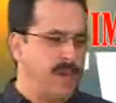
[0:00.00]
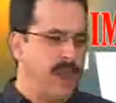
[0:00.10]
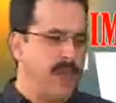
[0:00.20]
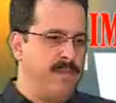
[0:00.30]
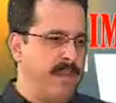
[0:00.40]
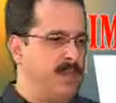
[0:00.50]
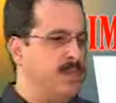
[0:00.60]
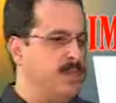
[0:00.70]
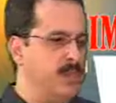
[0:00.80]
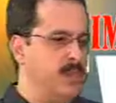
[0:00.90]
If you have any
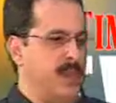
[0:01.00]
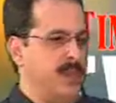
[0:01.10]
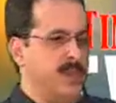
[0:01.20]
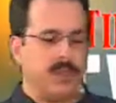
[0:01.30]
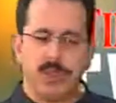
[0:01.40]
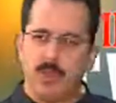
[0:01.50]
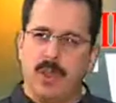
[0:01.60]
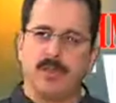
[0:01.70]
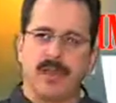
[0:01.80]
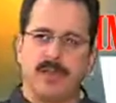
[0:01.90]
two consumer
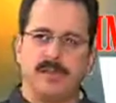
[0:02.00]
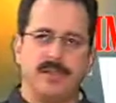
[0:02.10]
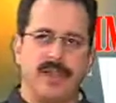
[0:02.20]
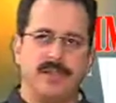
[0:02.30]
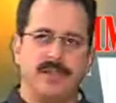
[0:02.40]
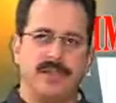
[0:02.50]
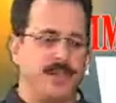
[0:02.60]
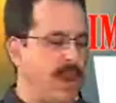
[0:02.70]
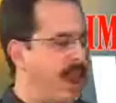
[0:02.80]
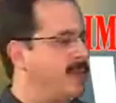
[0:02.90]
electronics devices in
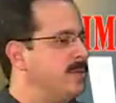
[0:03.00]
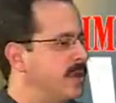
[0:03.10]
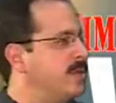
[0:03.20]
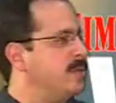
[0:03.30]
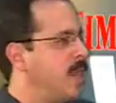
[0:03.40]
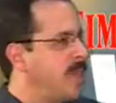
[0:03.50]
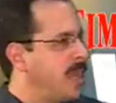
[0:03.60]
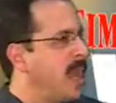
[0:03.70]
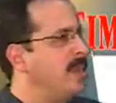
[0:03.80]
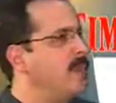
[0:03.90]
your house, chances are you
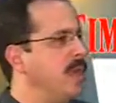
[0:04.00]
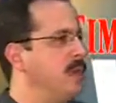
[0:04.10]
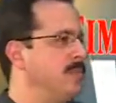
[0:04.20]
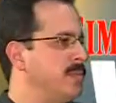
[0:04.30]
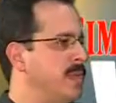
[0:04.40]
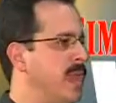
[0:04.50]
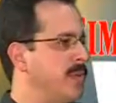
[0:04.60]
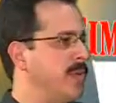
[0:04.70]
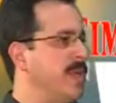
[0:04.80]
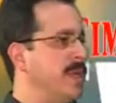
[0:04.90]
can't plug them
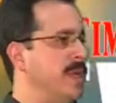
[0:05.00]
together.